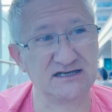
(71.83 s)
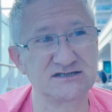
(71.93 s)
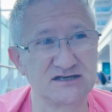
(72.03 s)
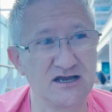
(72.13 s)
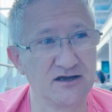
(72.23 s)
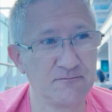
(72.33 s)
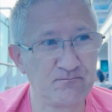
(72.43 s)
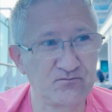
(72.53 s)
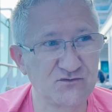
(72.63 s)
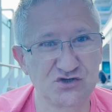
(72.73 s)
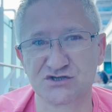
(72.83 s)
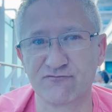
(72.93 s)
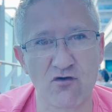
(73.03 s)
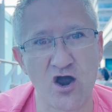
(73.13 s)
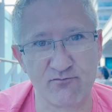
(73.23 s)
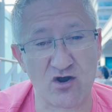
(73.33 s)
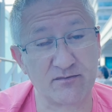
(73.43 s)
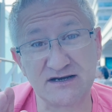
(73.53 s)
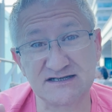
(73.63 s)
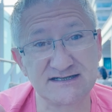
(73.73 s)
it's just a rye bread,
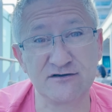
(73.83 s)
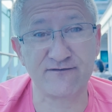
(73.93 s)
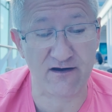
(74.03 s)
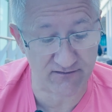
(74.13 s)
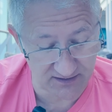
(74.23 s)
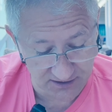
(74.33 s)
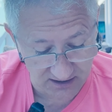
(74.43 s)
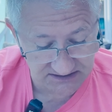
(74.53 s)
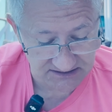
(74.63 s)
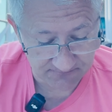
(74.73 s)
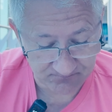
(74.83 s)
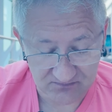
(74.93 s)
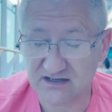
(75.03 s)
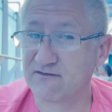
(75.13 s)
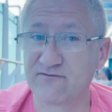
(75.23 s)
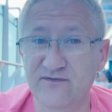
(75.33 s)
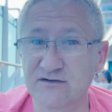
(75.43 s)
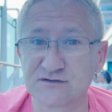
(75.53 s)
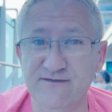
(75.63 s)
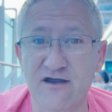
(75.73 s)
but it's still very nice.
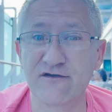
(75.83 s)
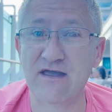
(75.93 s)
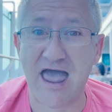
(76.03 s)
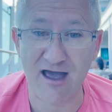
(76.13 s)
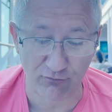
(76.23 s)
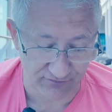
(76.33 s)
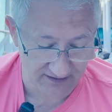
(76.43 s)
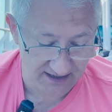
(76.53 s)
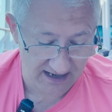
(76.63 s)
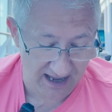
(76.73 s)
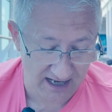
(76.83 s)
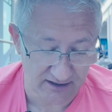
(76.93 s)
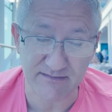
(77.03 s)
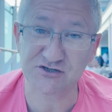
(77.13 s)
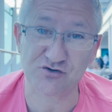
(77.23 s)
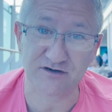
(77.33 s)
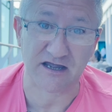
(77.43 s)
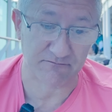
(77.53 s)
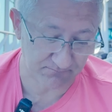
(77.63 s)
Feels very healthy and I'm enjoying it.